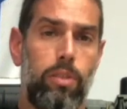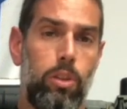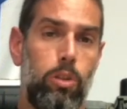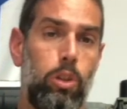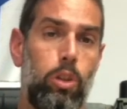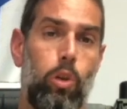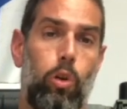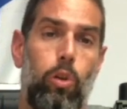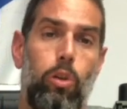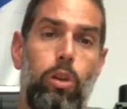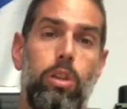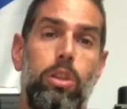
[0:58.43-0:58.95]

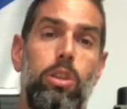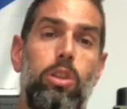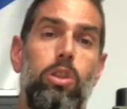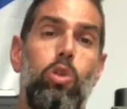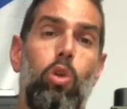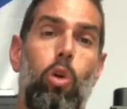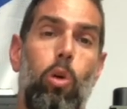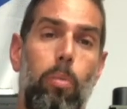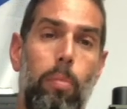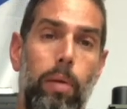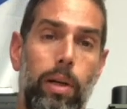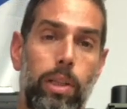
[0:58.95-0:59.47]
There's only
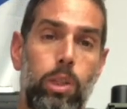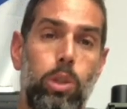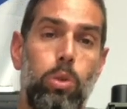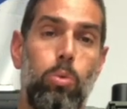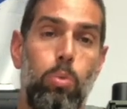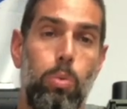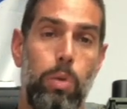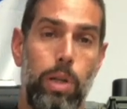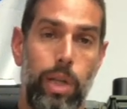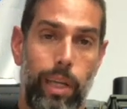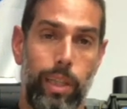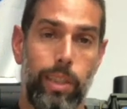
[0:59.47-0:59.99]
so much
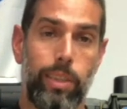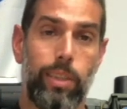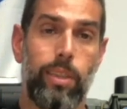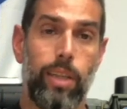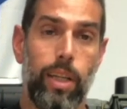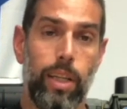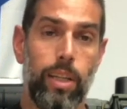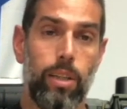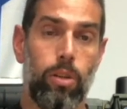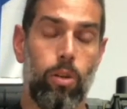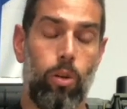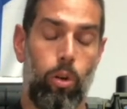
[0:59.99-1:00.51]
real
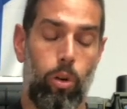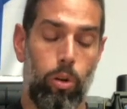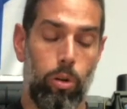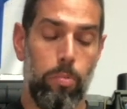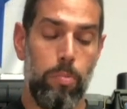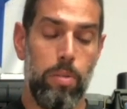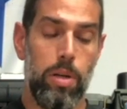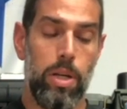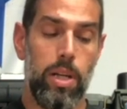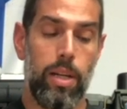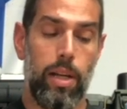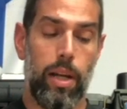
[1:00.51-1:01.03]
estate
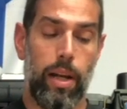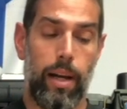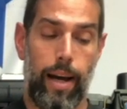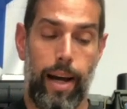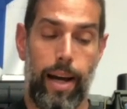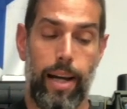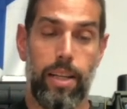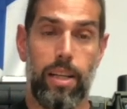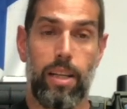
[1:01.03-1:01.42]
on me that I